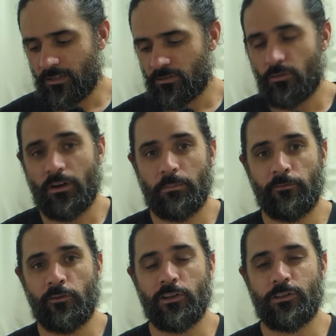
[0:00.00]
So
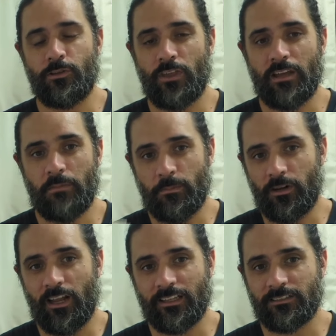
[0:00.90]
before you do that, remember
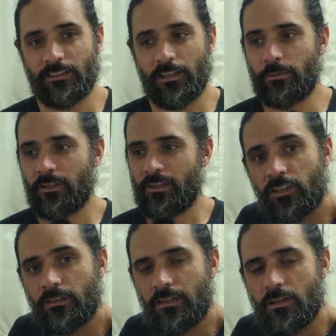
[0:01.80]
like, sub,
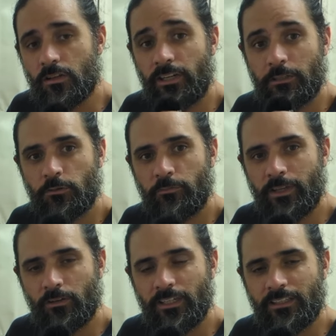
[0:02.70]
connect with me
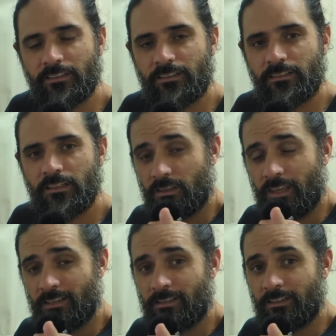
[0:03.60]
on LinkedIn.
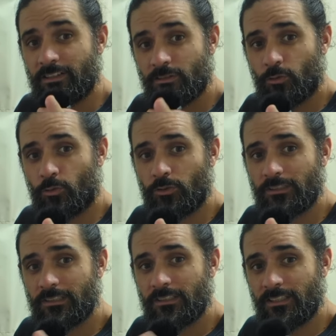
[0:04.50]
There's the Discord
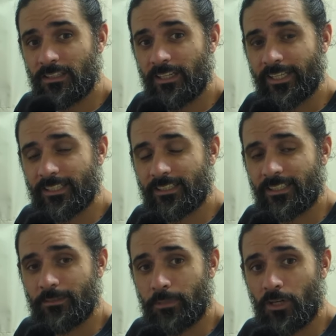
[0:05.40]
and the link
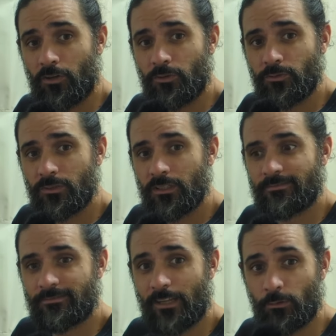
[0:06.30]
below,
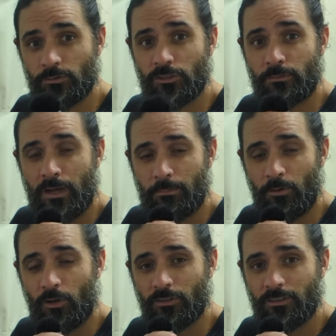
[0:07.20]
and also my
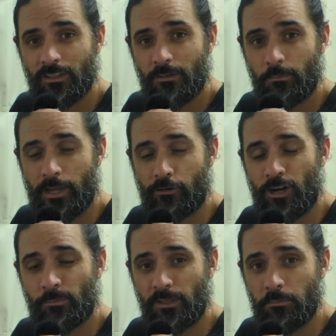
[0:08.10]
blog, my
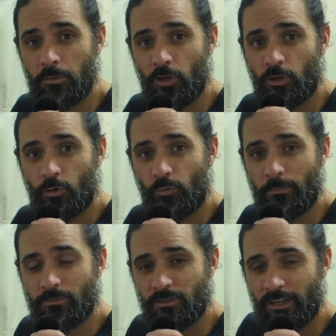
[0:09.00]
crappy blog
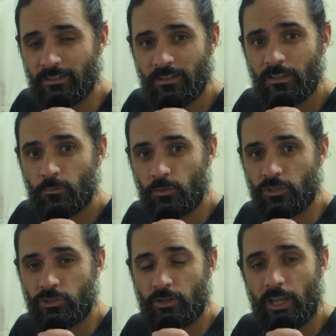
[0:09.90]
website, which
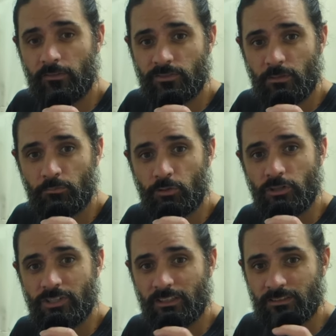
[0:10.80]
should have some
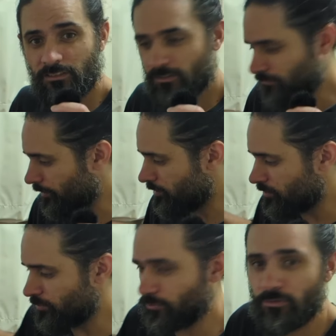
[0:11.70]
projects very
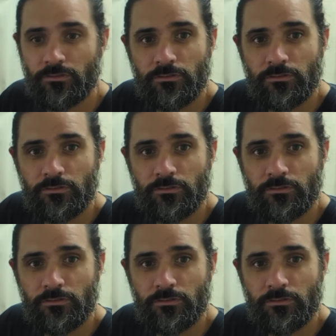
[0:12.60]
soon.